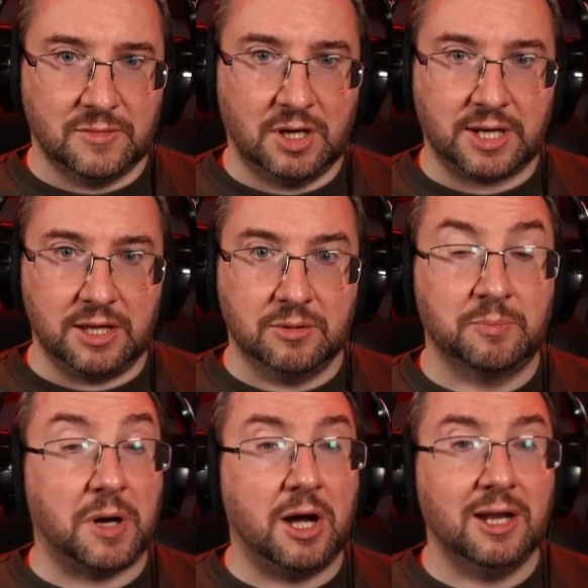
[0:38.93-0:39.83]
Okay,
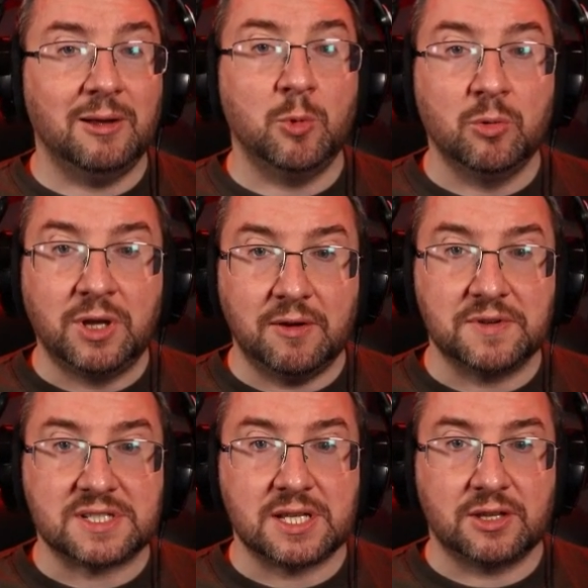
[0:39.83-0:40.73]
parlour will give
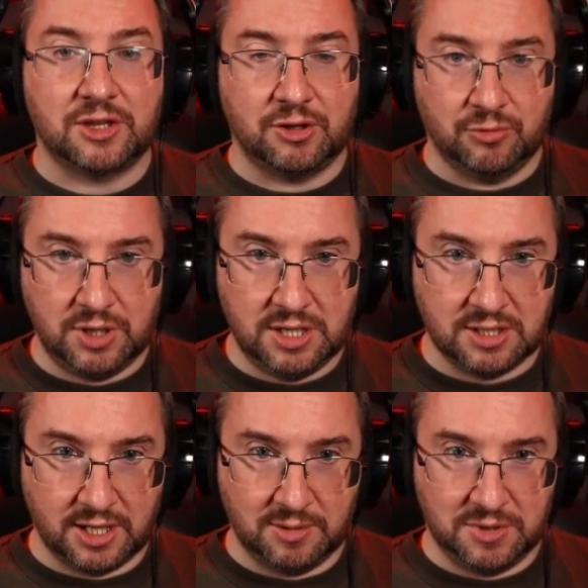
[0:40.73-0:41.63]
us 3
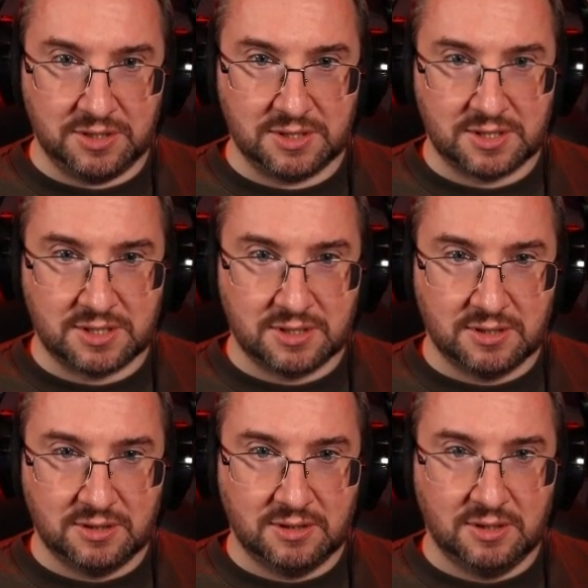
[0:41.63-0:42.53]
diamonds.
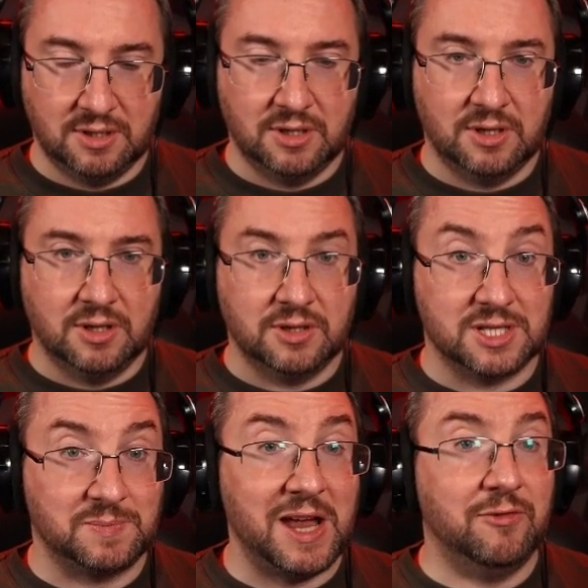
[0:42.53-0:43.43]
The
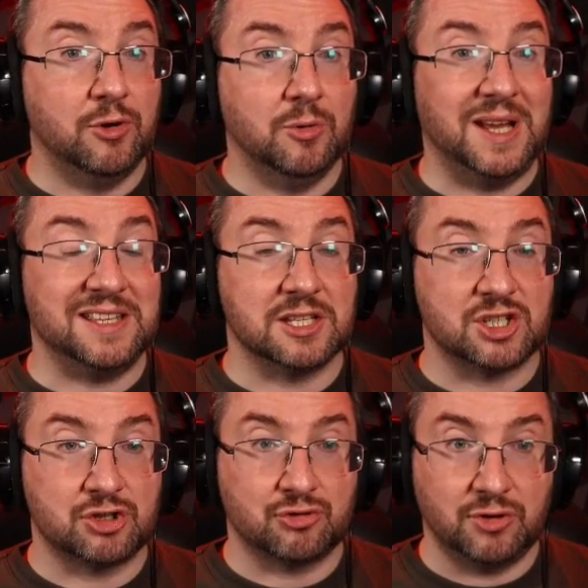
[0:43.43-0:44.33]
spare room is a
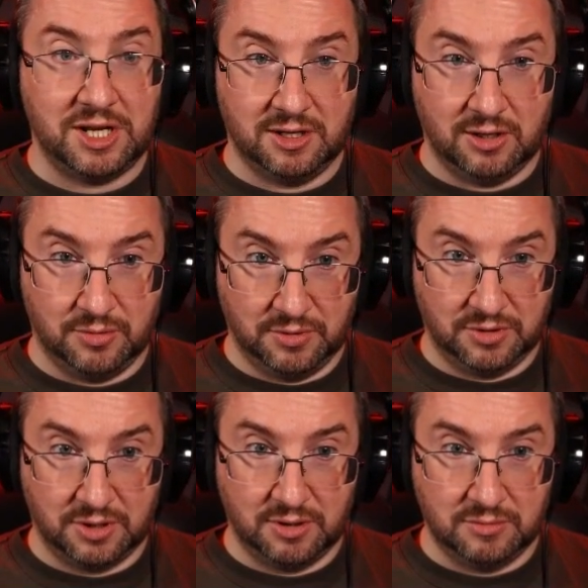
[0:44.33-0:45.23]
straight along,
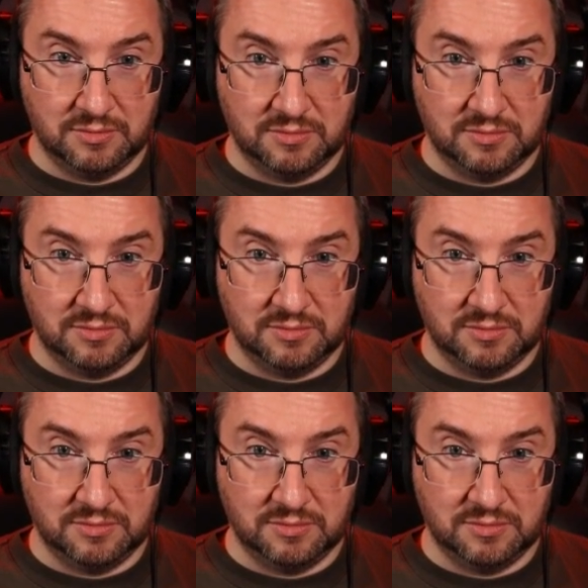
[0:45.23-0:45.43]
though.